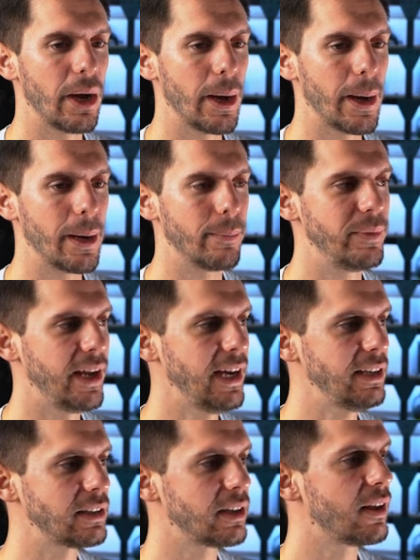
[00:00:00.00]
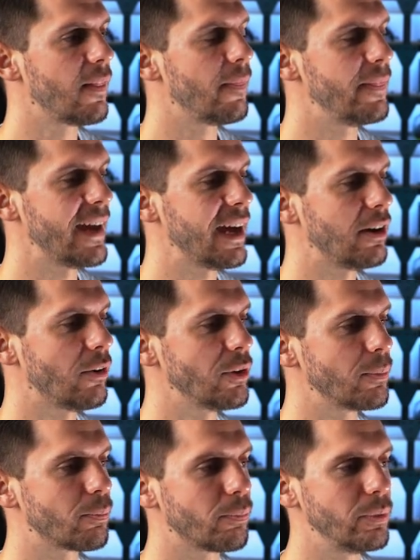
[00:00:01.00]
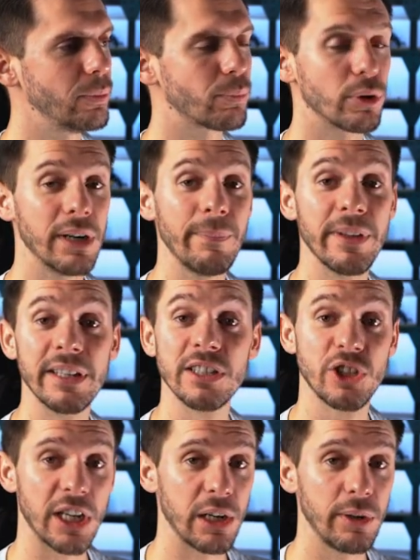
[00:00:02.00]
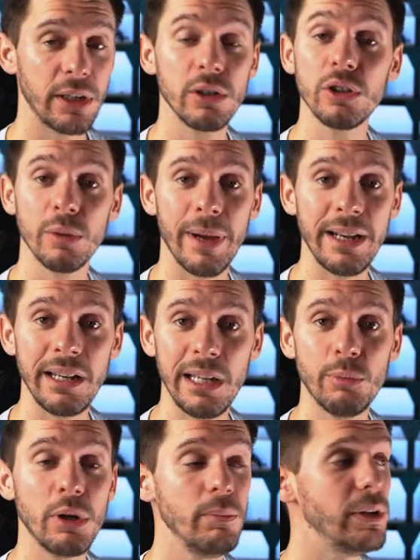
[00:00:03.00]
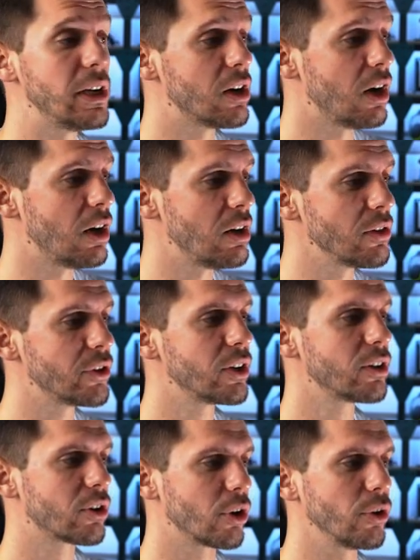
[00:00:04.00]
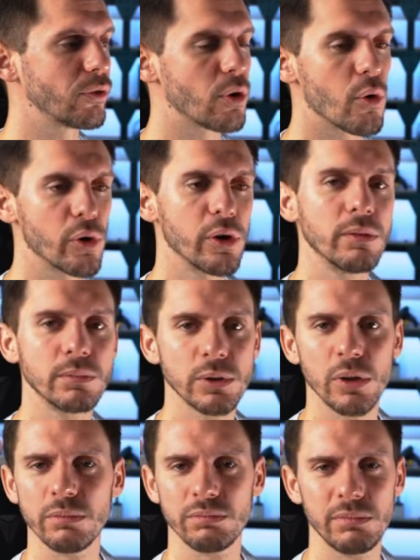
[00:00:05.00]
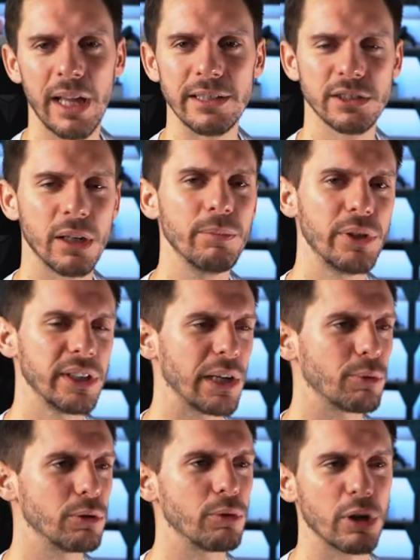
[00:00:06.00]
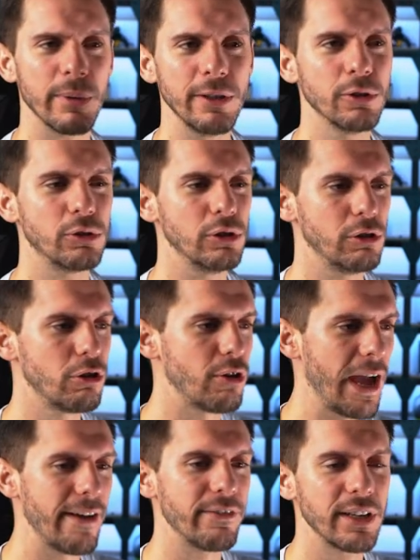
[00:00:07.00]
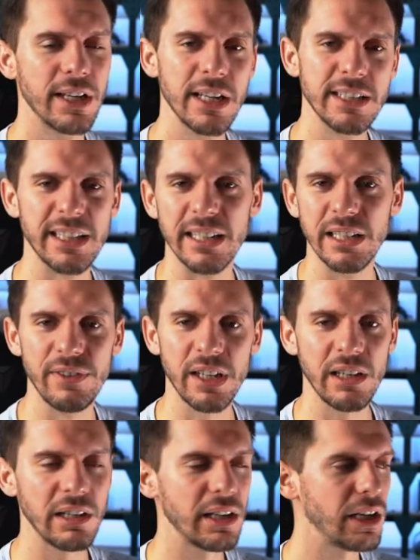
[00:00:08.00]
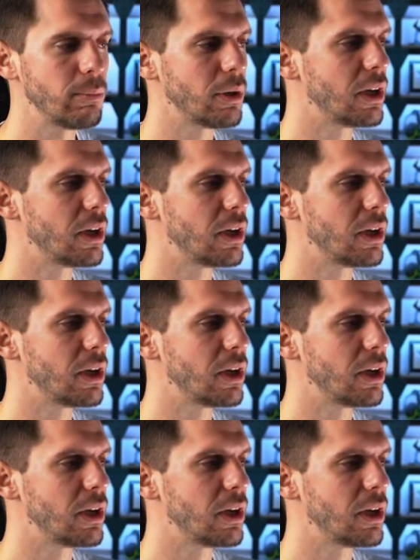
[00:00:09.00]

update now, the the program that is generated automatically will be called curve corner. So that's something I would recommend you to do, to have significant name